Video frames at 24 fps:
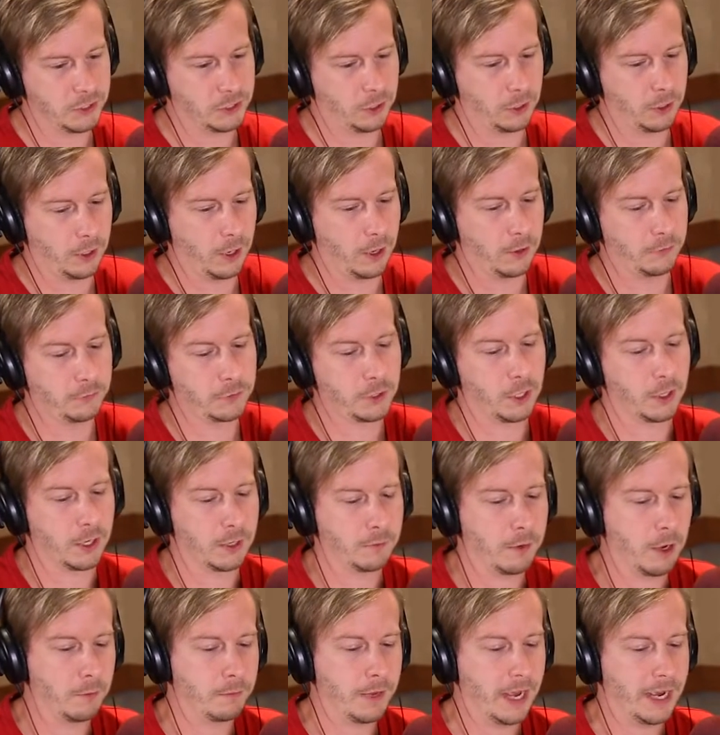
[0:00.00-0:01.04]
We start off talking
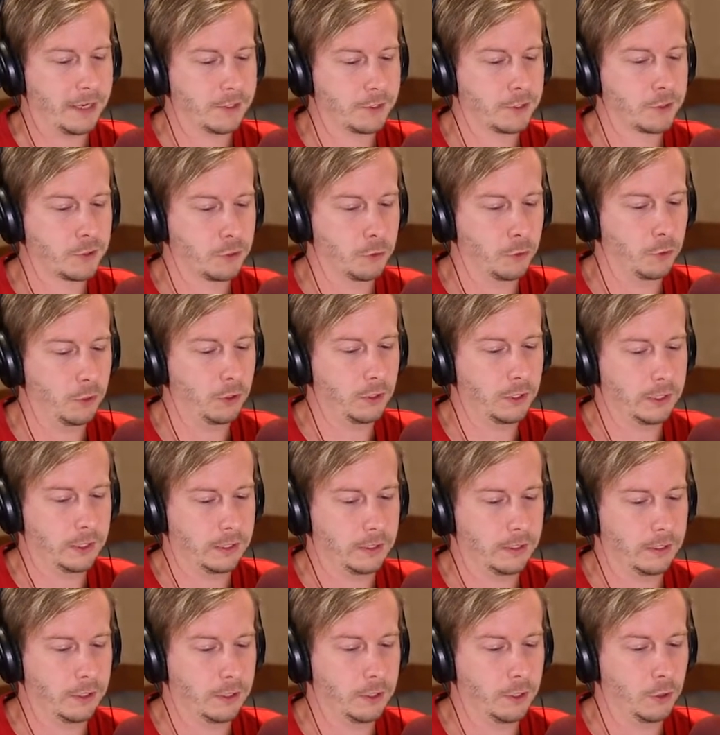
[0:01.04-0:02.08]
about back to school,
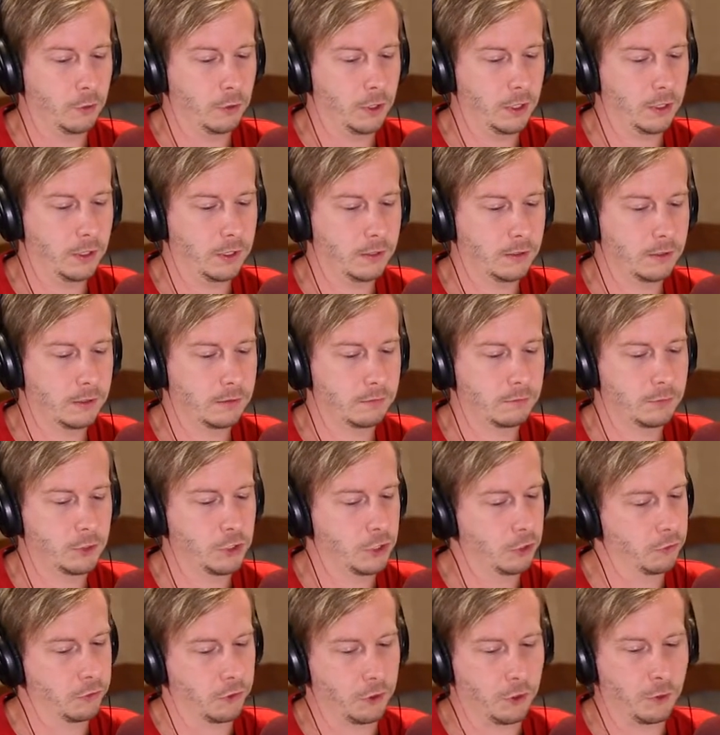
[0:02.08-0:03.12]
and,
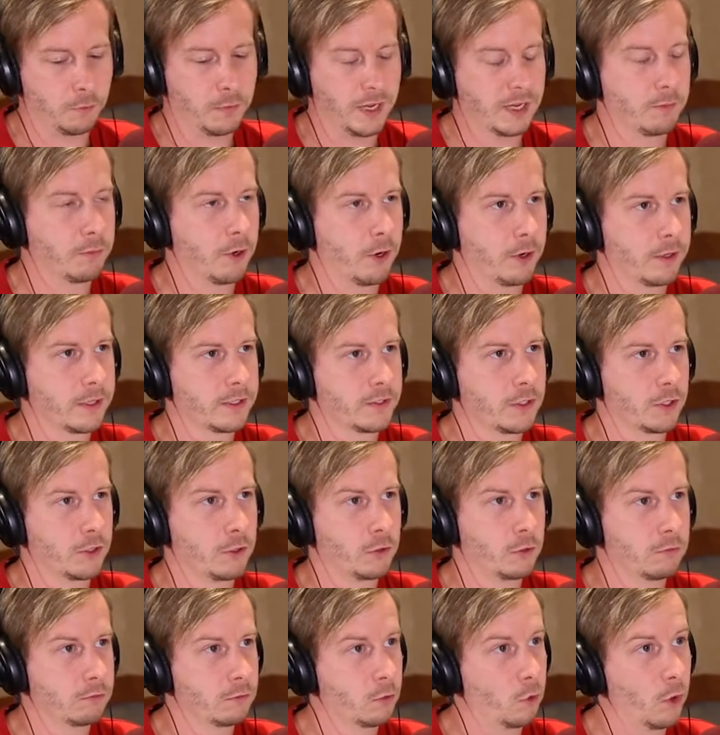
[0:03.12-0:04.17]
children are a big part of this
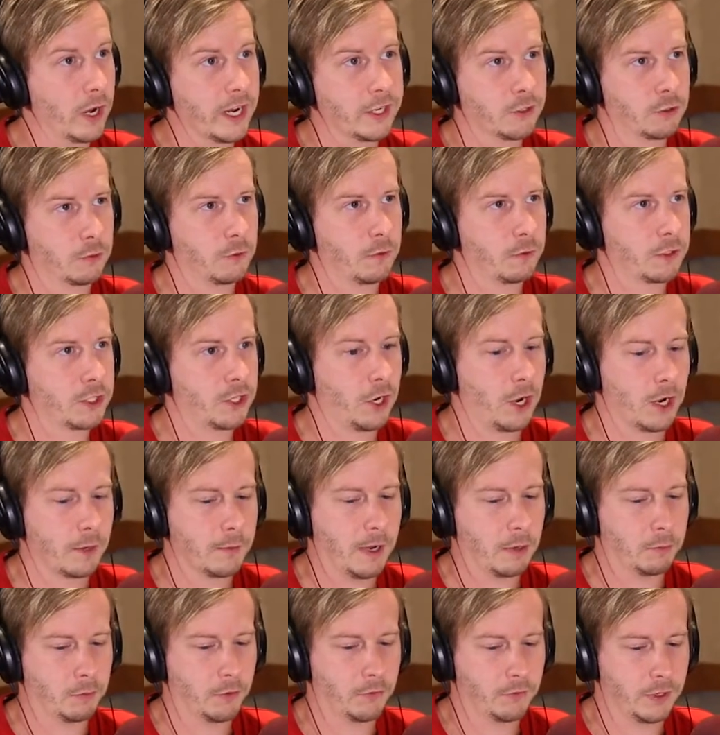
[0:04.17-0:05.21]
equation when we talk
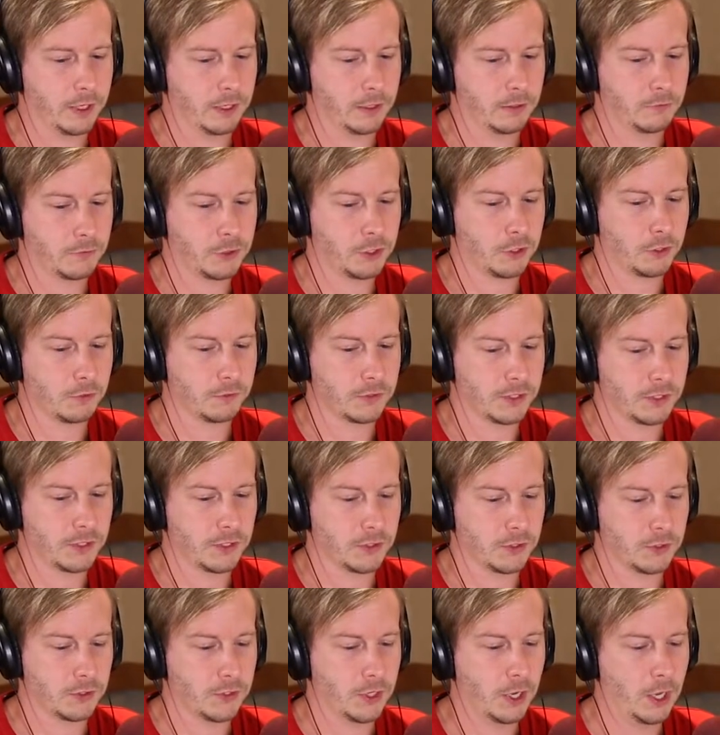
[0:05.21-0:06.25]
about preventative
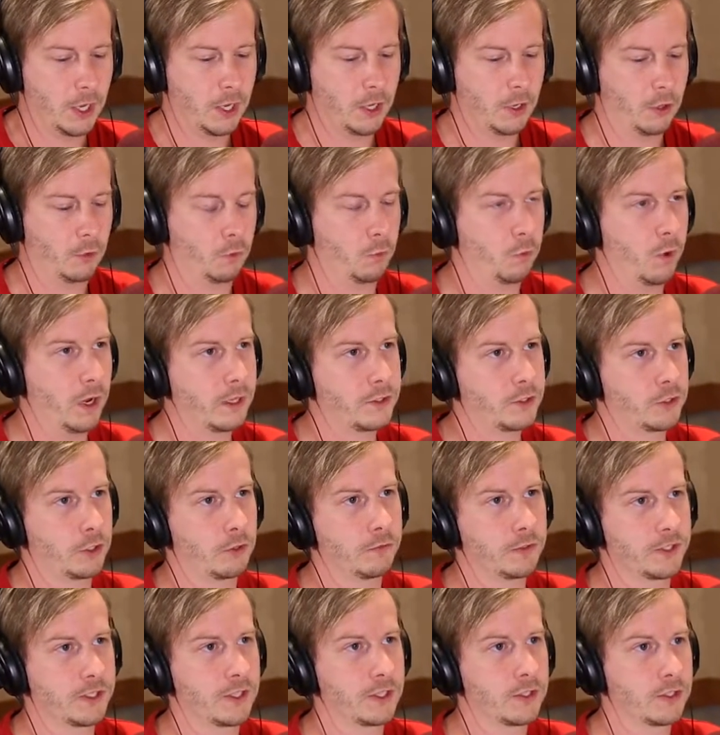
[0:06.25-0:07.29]
services. What
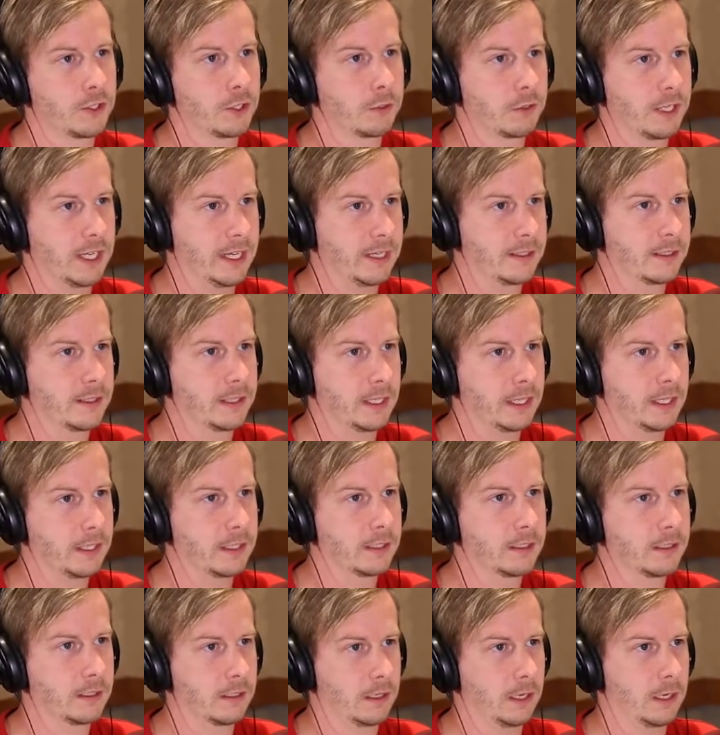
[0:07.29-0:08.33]
services do kids
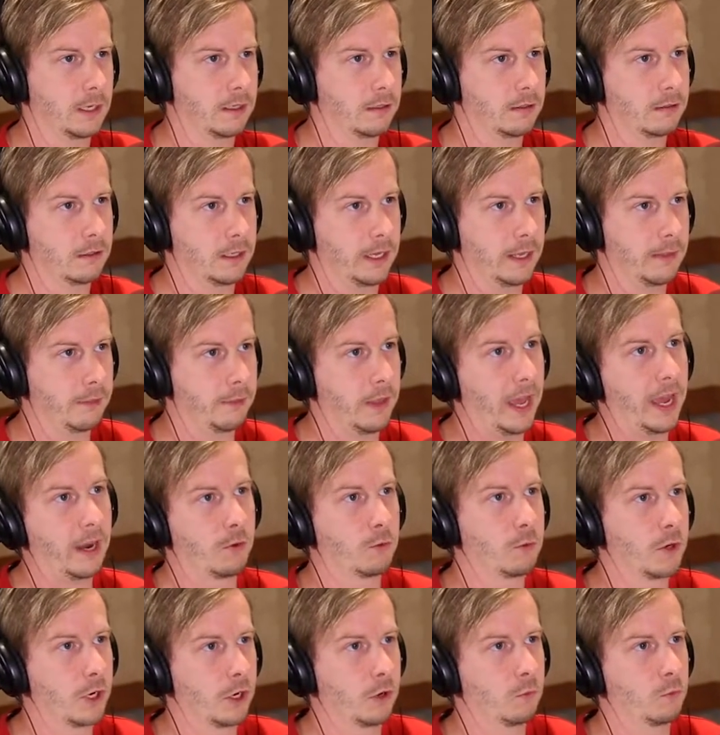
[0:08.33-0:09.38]
need in that
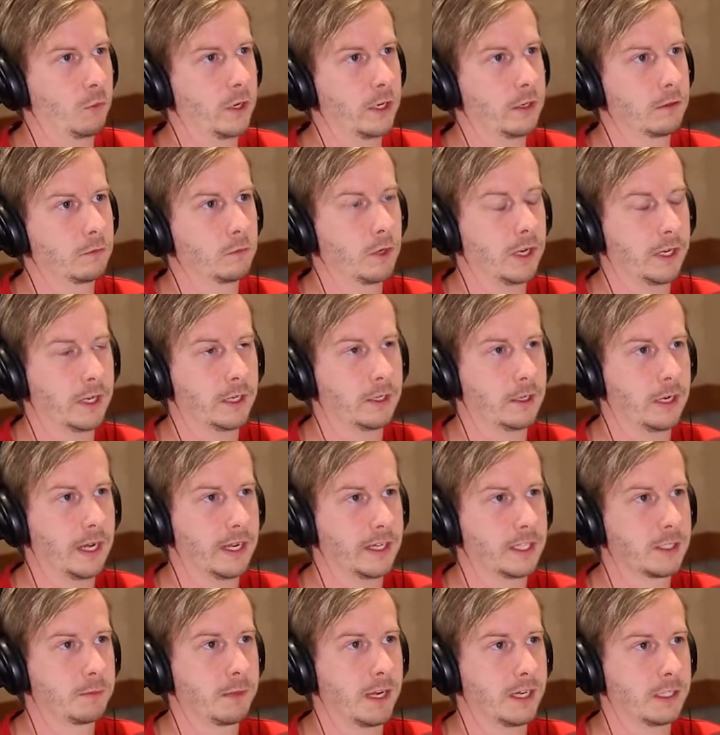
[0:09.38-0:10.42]
realm? What can I
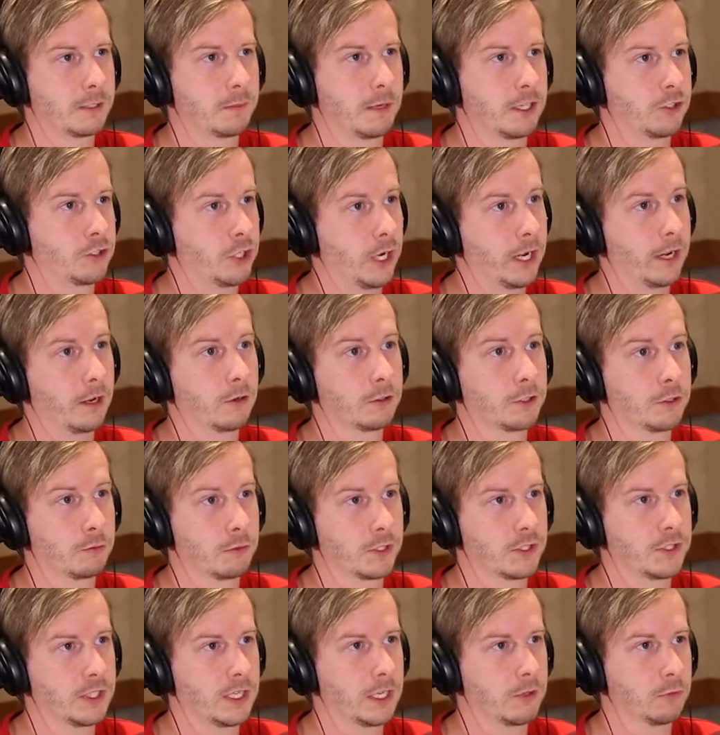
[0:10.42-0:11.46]
expect my child to
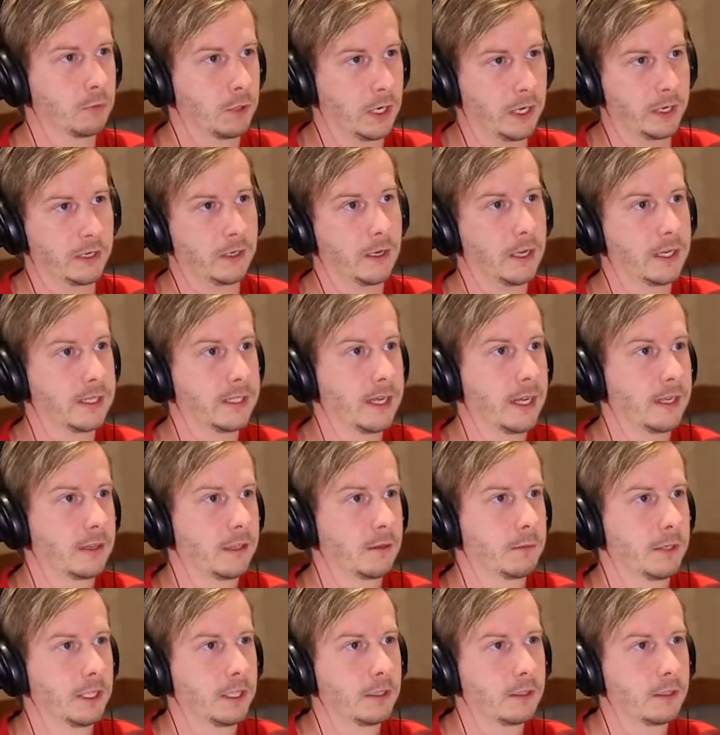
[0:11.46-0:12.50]
receive when I take them